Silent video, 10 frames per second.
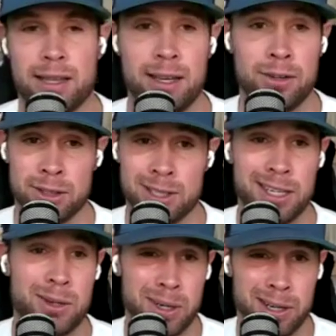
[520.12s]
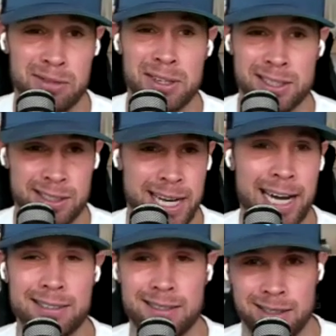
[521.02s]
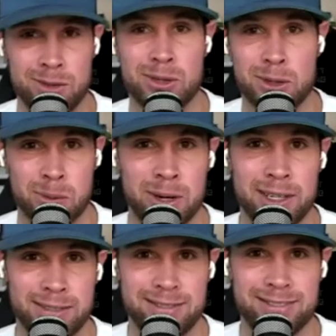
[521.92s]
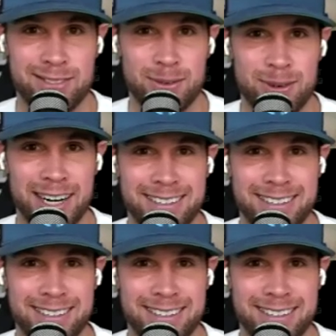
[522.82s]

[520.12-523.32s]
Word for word: that it looked like you were going to finish last and you still won, right?